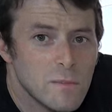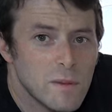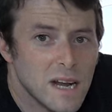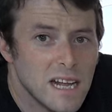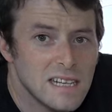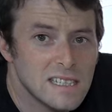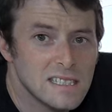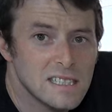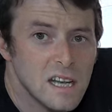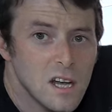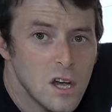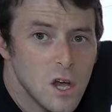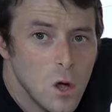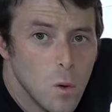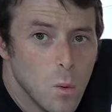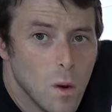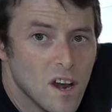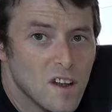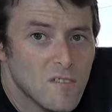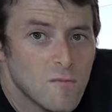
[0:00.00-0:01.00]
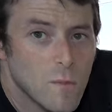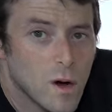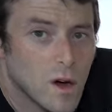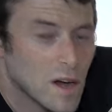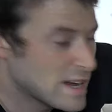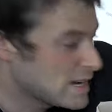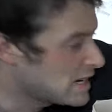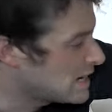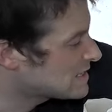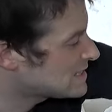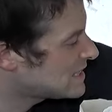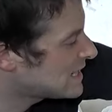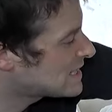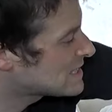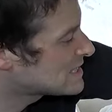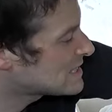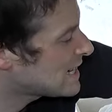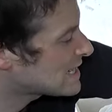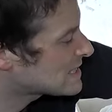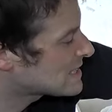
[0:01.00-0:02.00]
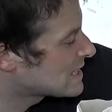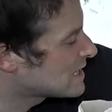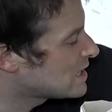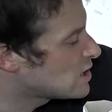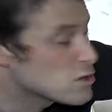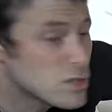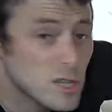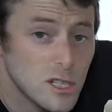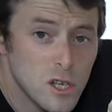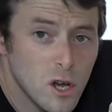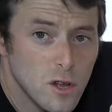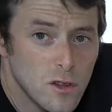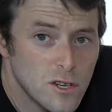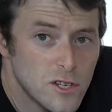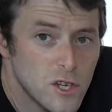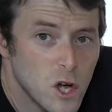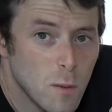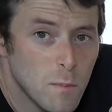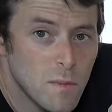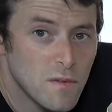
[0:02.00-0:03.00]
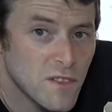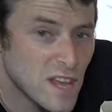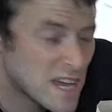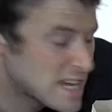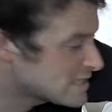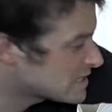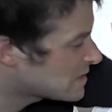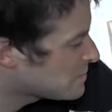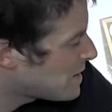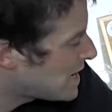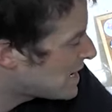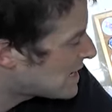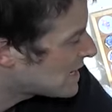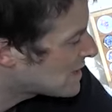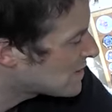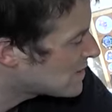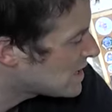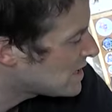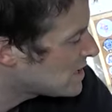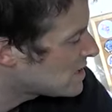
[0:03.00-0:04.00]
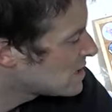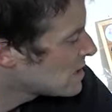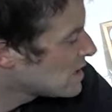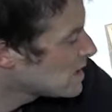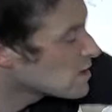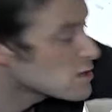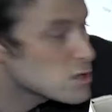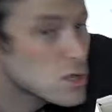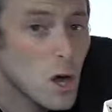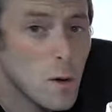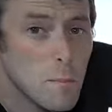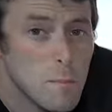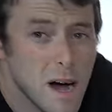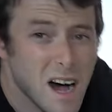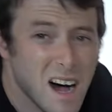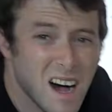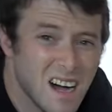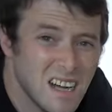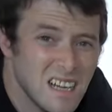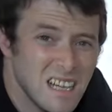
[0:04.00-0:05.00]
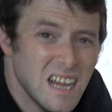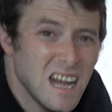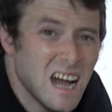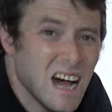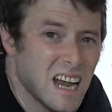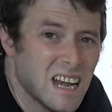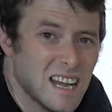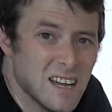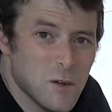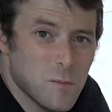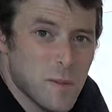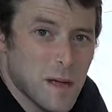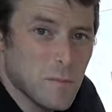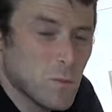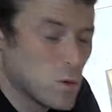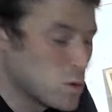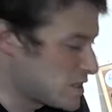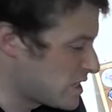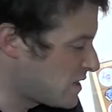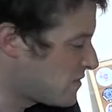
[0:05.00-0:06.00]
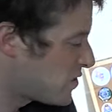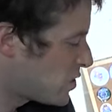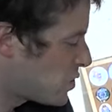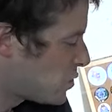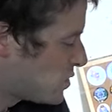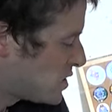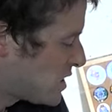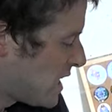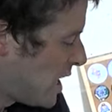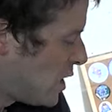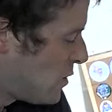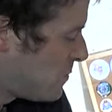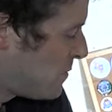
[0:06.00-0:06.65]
to place one of my sick insect enclosures on the top of this, making the top part a little bit more difficult to